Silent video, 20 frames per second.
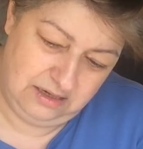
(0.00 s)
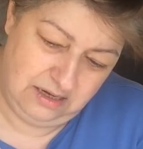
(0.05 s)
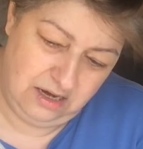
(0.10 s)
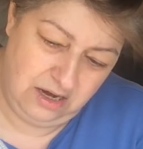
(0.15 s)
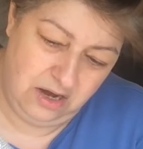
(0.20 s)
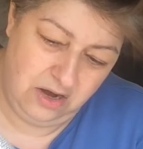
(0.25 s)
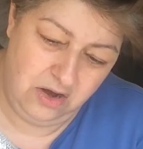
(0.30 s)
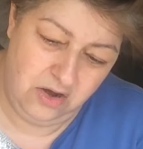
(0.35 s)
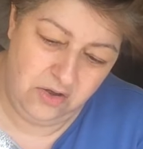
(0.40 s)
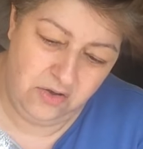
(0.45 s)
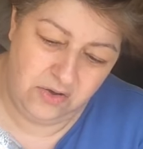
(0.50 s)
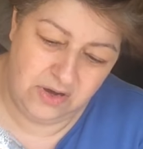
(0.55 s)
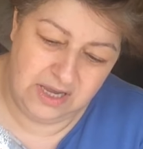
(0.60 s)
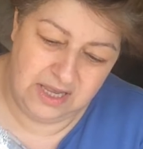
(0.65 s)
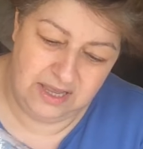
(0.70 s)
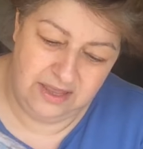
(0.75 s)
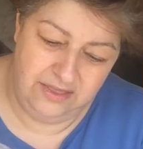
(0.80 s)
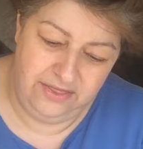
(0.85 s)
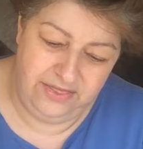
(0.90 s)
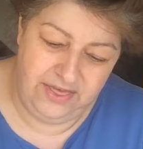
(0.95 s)

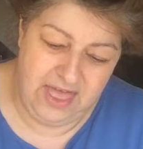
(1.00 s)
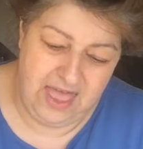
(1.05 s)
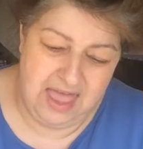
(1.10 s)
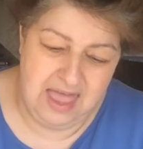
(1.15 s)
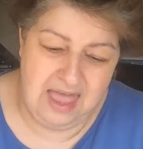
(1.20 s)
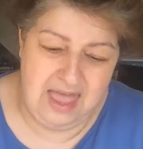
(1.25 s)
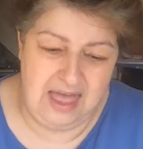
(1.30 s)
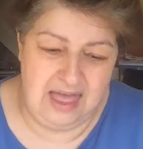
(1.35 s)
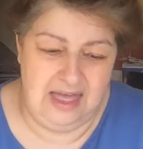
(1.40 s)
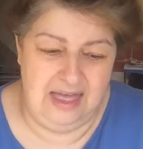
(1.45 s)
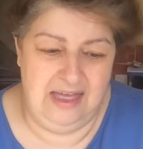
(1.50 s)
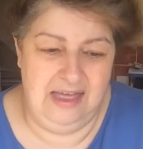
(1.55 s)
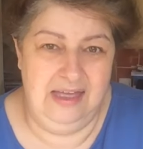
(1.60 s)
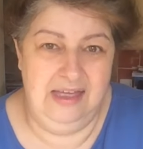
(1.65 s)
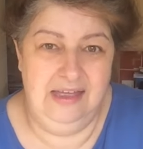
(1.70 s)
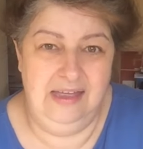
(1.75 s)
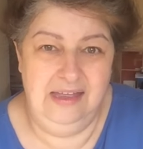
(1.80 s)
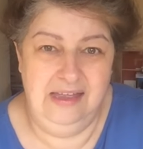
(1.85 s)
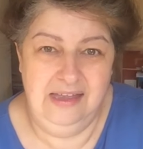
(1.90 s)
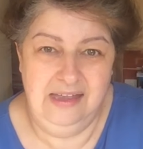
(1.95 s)
look at that.
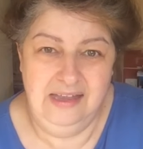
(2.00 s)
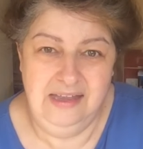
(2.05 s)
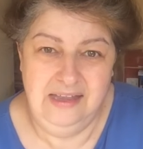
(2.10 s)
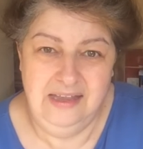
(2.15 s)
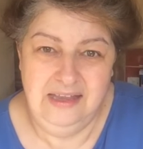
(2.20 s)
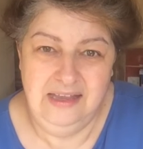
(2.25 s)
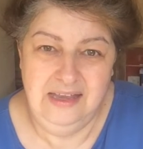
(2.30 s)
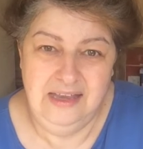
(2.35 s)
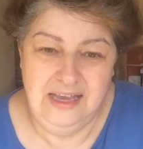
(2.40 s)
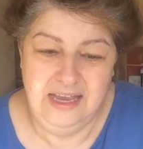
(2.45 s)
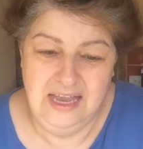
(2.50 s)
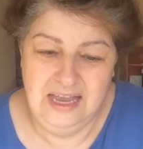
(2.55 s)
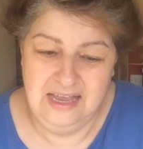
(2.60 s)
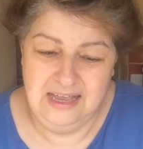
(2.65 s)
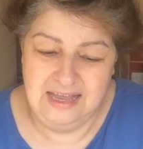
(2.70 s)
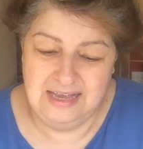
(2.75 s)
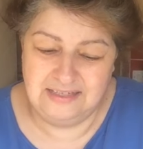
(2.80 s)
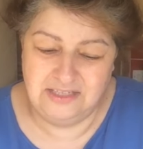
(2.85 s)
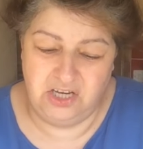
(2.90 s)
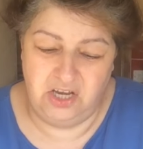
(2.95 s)

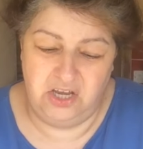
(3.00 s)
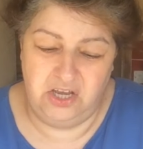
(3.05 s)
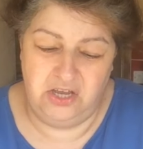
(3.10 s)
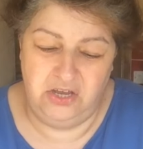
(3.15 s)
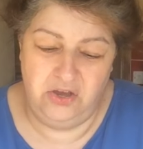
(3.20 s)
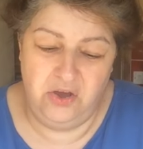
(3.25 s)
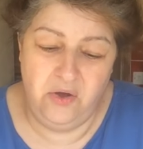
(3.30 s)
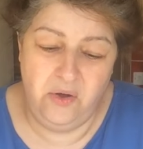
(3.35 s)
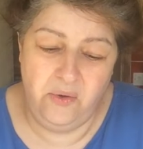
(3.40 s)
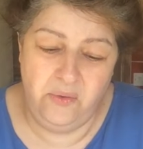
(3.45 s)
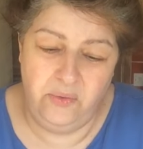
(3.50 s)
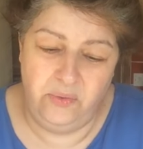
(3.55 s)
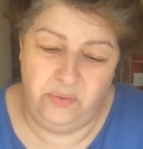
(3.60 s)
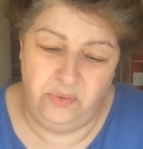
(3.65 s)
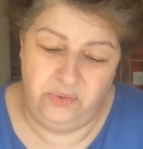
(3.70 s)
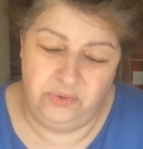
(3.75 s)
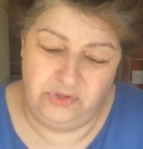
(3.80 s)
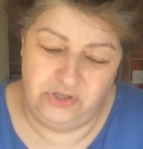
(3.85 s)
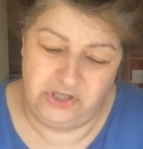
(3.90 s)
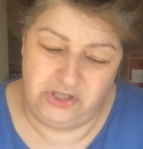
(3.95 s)
That's
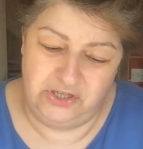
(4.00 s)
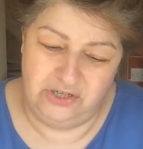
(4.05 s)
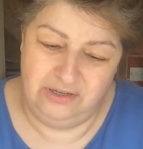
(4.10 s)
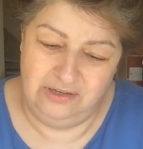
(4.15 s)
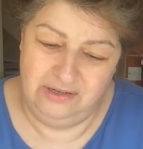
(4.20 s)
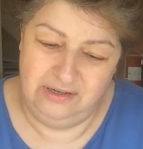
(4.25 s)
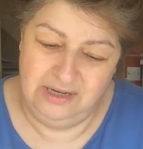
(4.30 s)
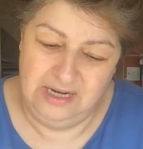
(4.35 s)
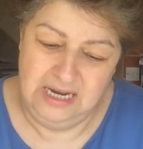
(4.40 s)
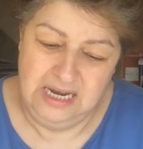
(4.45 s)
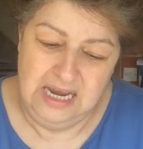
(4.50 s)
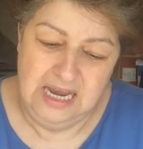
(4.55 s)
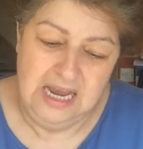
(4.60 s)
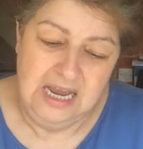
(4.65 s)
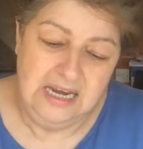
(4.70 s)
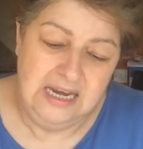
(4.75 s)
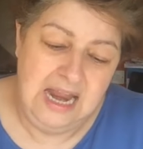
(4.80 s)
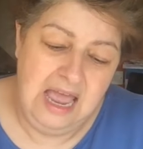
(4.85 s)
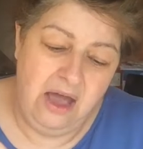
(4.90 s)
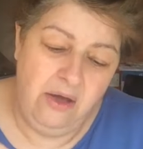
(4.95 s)
huge.
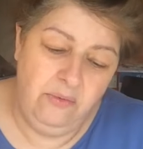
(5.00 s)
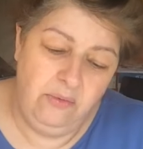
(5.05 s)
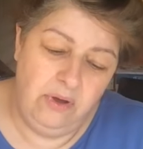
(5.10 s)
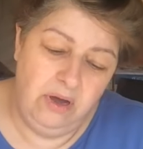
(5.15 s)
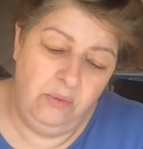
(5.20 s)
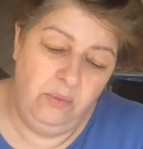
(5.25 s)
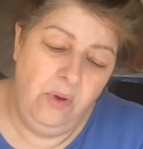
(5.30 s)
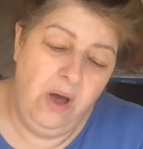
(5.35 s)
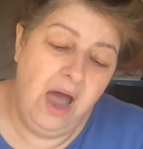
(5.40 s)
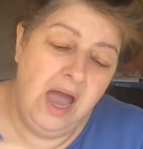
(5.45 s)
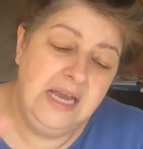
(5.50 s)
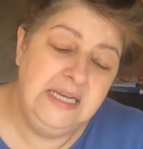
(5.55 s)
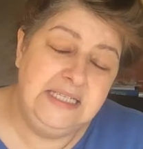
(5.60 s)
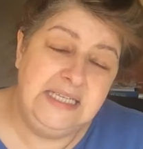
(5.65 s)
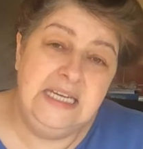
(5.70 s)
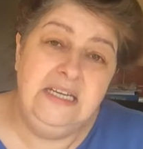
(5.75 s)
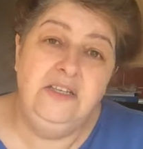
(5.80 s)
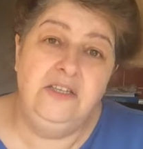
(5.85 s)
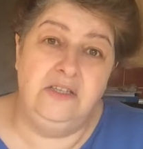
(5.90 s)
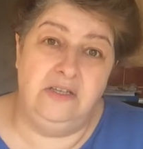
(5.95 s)
Now, what I
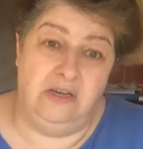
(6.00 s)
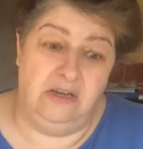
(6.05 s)
did